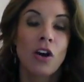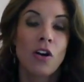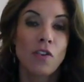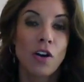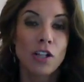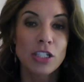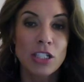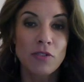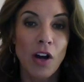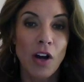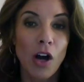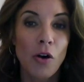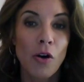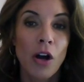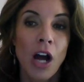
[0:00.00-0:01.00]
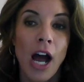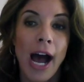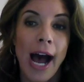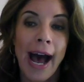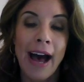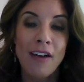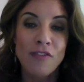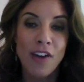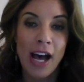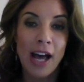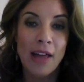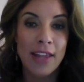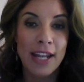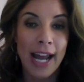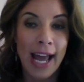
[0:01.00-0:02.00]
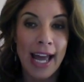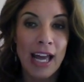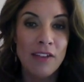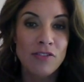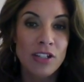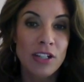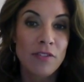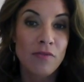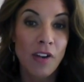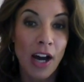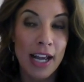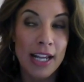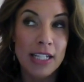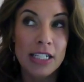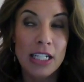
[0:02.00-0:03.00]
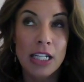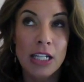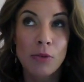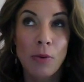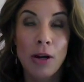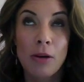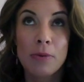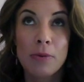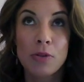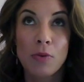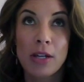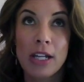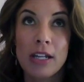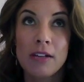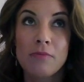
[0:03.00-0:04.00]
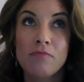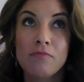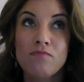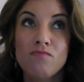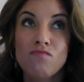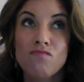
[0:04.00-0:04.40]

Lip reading: First of all, I find that I have to invite anywhere between,